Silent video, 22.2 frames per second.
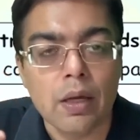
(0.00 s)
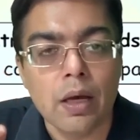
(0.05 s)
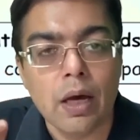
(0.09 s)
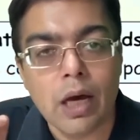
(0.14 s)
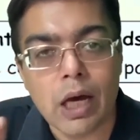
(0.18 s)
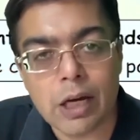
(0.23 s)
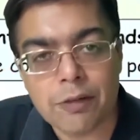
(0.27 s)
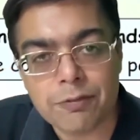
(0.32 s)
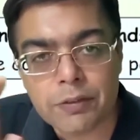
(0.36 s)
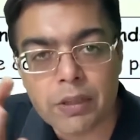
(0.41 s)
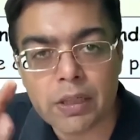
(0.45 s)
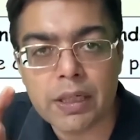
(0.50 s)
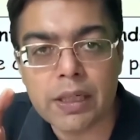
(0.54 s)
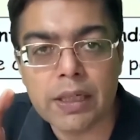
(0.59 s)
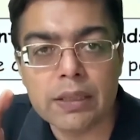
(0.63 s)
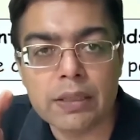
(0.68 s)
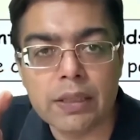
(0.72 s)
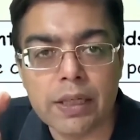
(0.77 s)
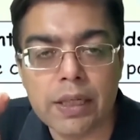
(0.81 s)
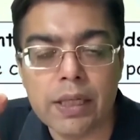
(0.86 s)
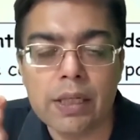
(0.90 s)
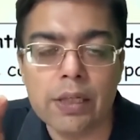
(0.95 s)
After day
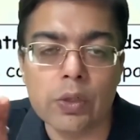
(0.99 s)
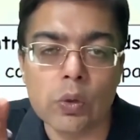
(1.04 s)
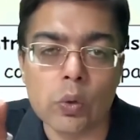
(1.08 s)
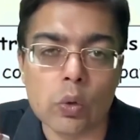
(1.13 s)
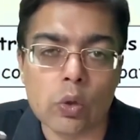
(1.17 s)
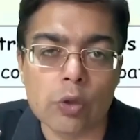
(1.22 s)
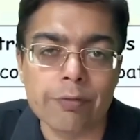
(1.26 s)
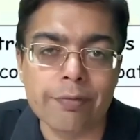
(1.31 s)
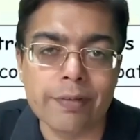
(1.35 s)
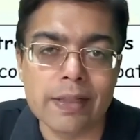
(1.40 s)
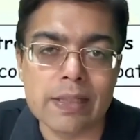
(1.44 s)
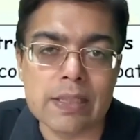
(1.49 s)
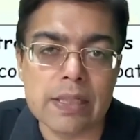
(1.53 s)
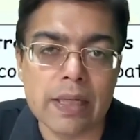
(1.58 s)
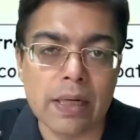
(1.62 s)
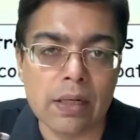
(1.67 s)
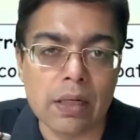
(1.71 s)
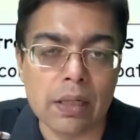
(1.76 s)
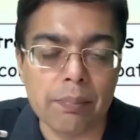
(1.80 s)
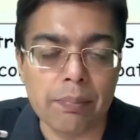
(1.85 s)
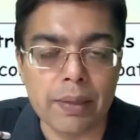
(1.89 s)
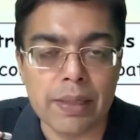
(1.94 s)
3, neutrophils
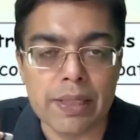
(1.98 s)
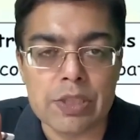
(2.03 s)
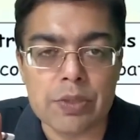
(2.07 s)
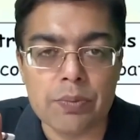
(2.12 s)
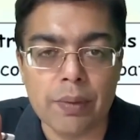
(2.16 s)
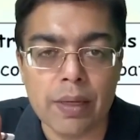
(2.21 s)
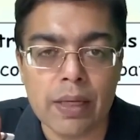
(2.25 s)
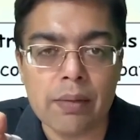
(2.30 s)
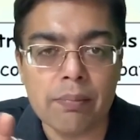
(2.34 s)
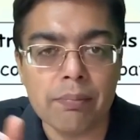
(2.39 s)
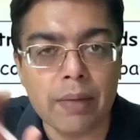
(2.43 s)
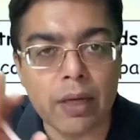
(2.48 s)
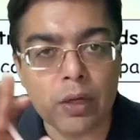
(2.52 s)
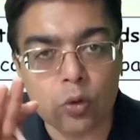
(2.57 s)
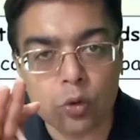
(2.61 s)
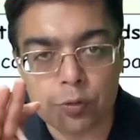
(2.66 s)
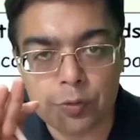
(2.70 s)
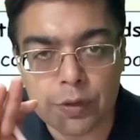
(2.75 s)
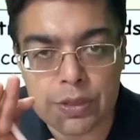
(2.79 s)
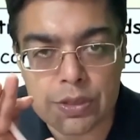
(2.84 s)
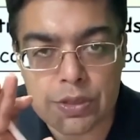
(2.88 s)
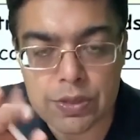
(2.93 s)
get replaced by
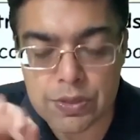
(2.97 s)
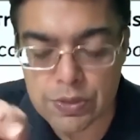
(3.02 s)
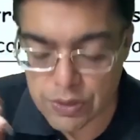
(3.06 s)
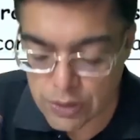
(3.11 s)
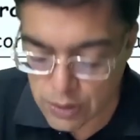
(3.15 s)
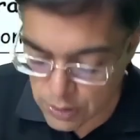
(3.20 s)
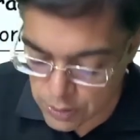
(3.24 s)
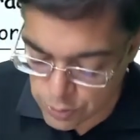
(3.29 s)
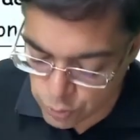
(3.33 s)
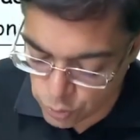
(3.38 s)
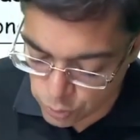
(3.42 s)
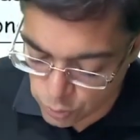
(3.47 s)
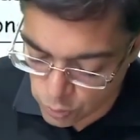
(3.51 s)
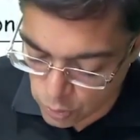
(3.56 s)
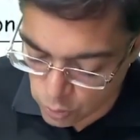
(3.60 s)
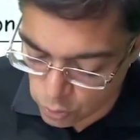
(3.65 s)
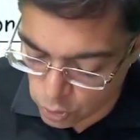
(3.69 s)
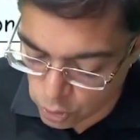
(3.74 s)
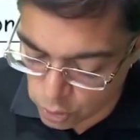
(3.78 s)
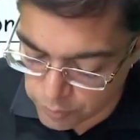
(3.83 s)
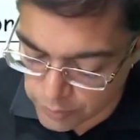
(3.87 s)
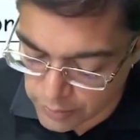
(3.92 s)
macrophages. So you are
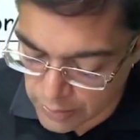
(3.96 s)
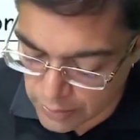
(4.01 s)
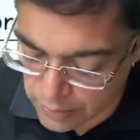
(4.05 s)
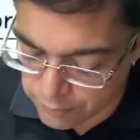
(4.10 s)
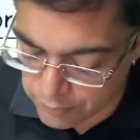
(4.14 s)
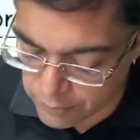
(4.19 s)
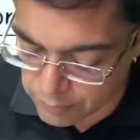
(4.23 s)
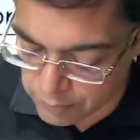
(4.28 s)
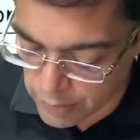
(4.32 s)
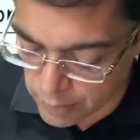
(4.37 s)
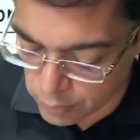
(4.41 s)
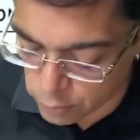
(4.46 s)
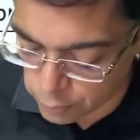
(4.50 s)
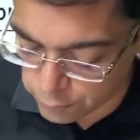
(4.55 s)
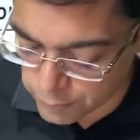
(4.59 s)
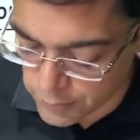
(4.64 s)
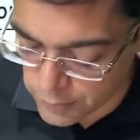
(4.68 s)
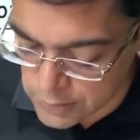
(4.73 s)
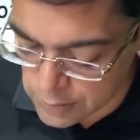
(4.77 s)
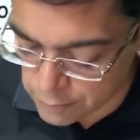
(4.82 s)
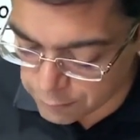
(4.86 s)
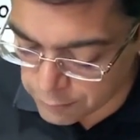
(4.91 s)
going to be having
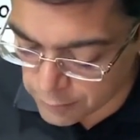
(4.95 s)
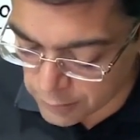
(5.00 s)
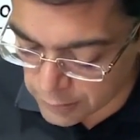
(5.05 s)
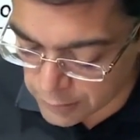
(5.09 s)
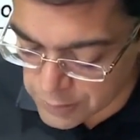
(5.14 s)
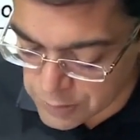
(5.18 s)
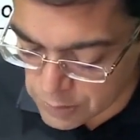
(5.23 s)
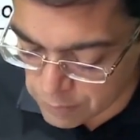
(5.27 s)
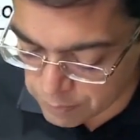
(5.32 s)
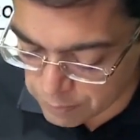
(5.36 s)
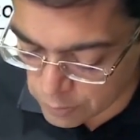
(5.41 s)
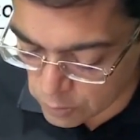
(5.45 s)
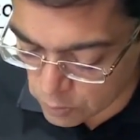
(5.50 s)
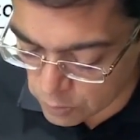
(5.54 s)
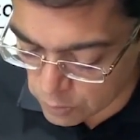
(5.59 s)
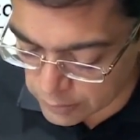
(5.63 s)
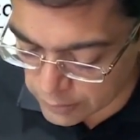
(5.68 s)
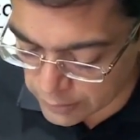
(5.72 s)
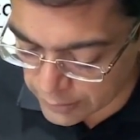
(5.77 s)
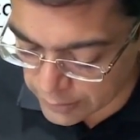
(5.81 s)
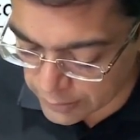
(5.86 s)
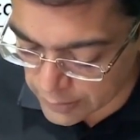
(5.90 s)
macrophage infiltration
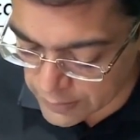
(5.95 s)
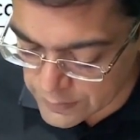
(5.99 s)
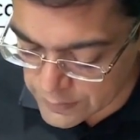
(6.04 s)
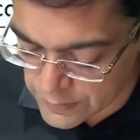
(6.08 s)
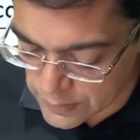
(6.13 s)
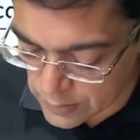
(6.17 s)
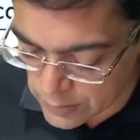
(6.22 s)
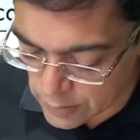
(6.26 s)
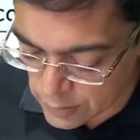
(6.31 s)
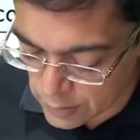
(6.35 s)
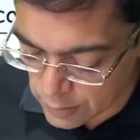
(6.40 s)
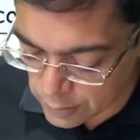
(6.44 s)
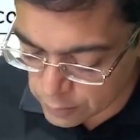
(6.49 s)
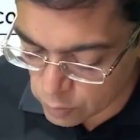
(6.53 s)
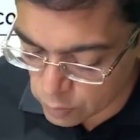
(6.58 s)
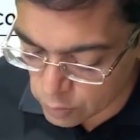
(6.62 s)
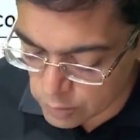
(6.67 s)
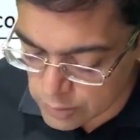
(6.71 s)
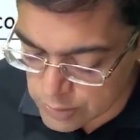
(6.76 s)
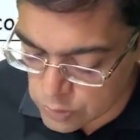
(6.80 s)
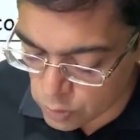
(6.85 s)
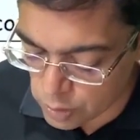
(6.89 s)
beyond 3 days. You're
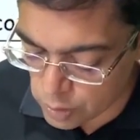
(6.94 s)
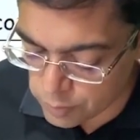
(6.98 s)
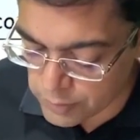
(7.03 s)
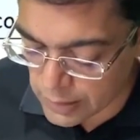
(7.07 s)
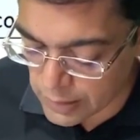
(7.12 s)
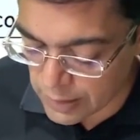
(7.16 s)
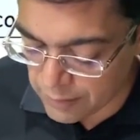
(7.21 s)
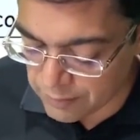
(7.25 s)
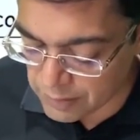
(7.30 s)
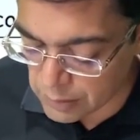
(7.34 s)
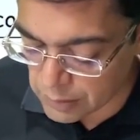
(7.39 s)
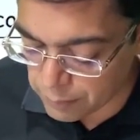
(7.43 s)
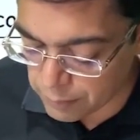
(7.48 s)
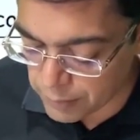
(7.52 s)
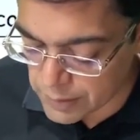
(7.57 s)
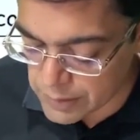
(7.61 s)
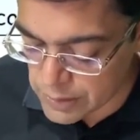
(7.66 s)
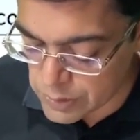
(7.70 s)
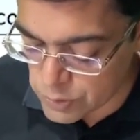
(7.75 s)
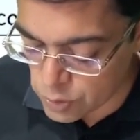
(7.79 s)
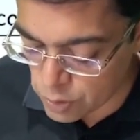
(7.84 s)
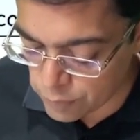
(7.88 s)
also going to be having the
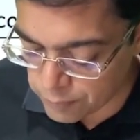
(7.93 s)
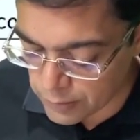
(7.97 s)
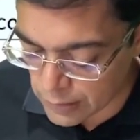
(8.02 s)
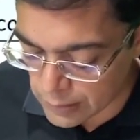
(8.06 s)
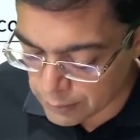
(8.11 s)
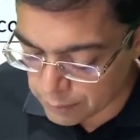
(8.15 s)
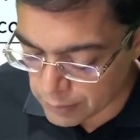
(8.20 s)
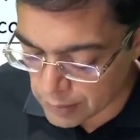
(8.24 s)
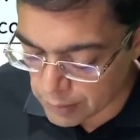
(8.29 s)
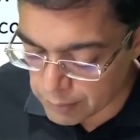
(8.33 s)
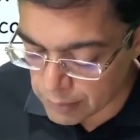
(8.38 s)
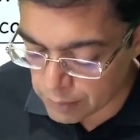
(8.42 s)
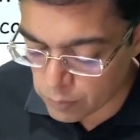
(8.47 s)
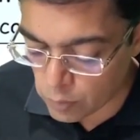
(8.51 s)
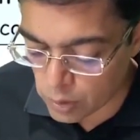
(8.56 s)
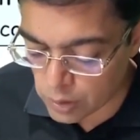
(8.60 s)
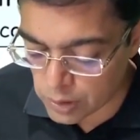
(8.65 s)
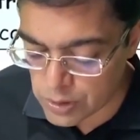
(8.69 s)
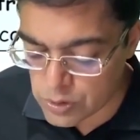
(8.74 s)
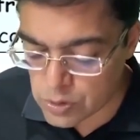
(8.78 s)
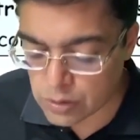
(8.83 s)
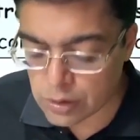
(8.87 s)
presence of hyperemic
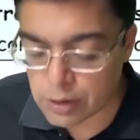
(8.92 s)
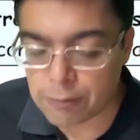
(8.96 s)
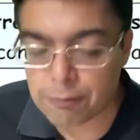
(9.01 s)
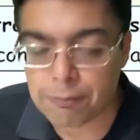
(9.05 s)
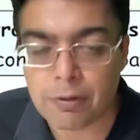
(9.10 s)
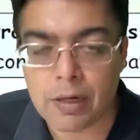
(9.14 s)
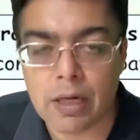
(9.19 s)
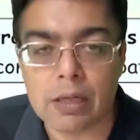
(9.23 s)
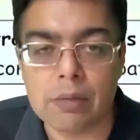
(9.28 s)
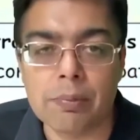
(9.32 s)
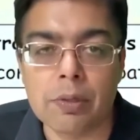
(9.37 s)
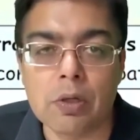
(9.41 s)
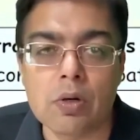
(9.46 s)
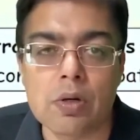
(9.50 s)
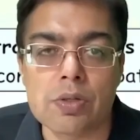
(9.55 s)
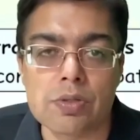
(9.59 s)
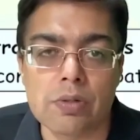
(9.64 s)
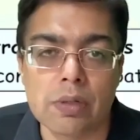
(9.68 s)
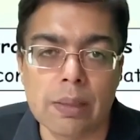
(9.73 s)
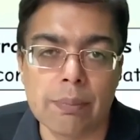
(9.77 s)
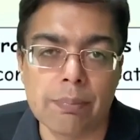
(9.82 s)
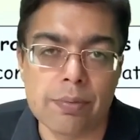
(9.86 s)
borders of the infarct because
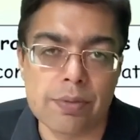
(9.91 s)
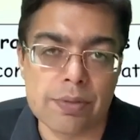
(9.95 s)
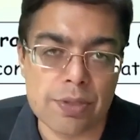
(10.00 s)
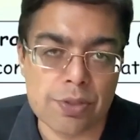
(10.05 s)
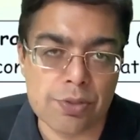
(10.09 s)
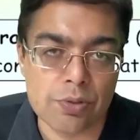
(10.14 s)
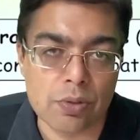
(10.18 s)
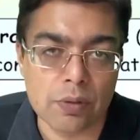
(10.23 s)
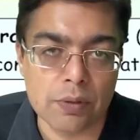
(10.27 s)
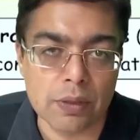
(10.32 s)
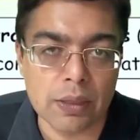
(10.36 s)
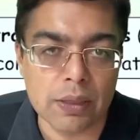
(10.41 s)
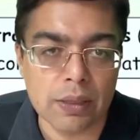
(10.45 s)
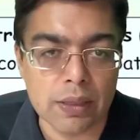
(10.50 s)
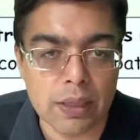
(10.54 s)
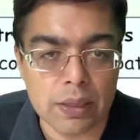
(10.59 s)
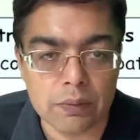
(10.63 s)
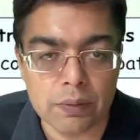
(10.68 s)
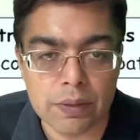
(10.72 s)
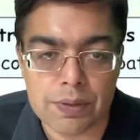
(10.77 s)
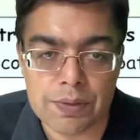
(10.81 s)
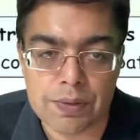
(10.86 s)
of deposition of the
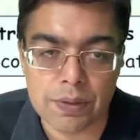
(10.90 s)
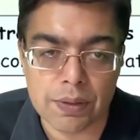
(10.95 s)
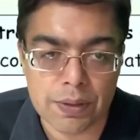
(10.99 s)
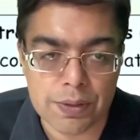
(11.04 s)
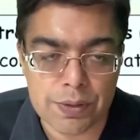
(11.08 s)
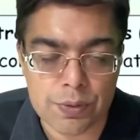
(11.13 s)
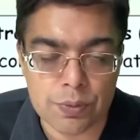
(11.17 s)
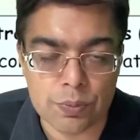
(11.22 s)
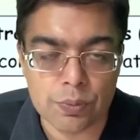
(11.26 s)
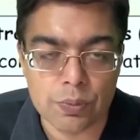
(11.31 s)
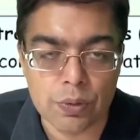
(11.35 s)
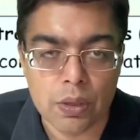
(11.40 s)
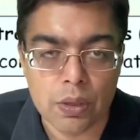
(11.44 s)
granulation tissue.